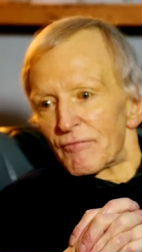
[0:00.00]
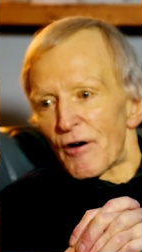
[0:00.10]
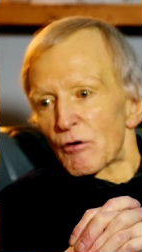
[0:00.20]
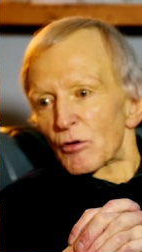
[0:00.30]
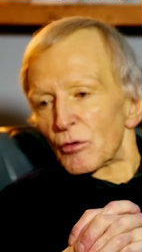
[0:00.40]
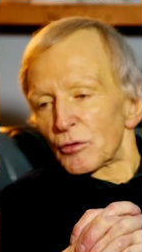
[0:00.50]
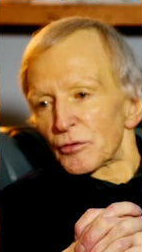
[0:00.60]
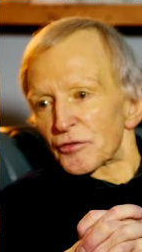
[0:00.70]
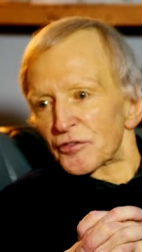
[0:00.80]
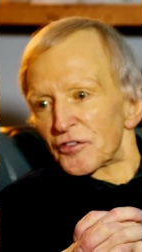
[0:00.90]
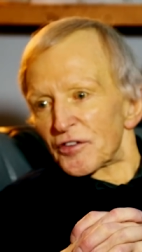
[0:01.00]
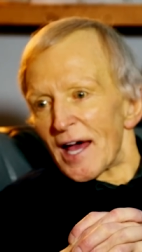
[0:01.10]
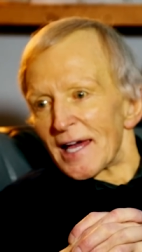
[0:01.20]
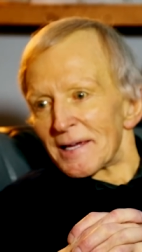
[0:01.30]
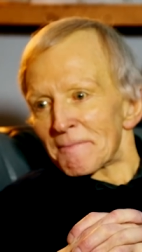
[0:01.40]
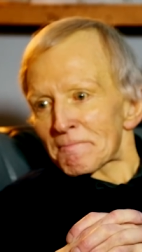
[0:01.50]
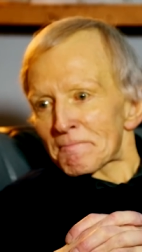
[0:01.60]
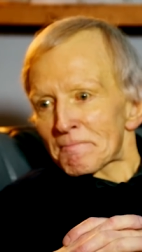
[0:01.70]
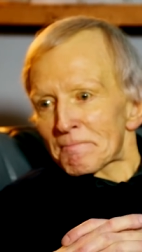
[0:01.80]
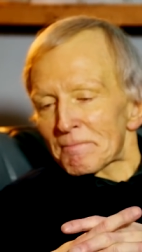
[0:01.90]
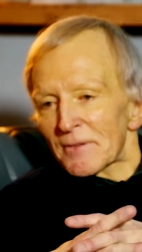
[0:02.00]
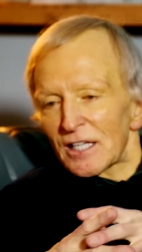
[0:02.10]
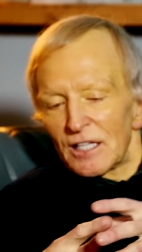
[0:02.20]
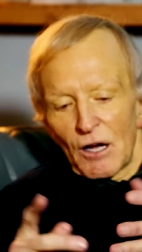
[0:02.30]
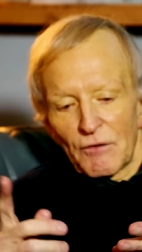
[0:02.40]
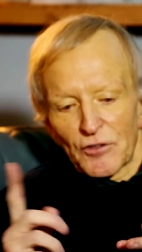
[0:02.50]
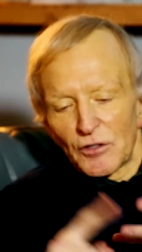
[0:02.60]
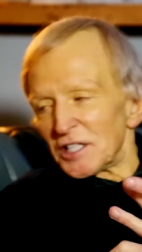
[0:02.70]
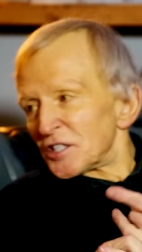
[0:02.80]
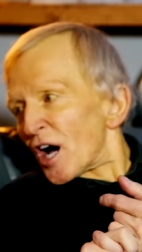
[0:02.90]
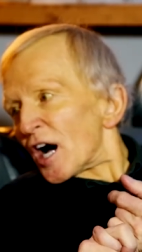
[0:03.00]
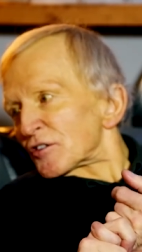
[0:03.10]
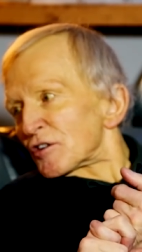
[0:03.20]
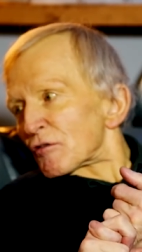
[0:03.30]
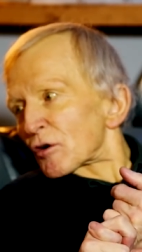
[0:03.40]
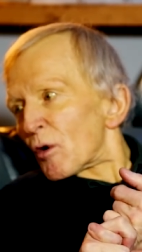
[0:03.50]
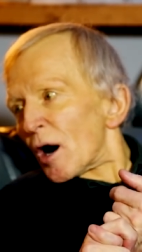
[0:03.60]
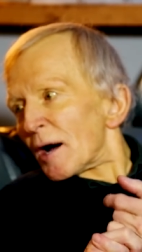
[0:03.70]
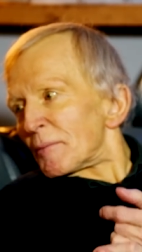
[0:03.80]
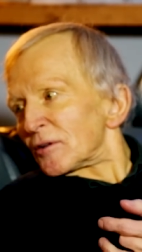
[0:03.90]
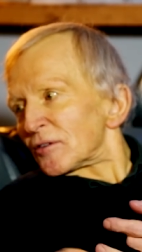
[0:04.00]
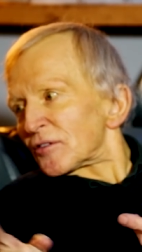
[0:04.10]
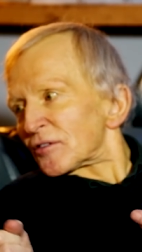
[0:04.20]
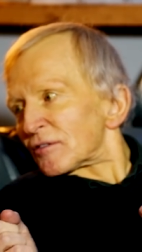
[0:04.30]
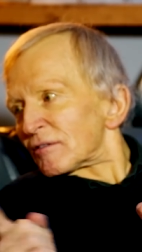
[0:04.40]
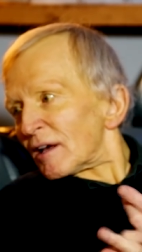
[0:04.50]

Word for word: phone calls to say, you know, I've got your dietary requirements,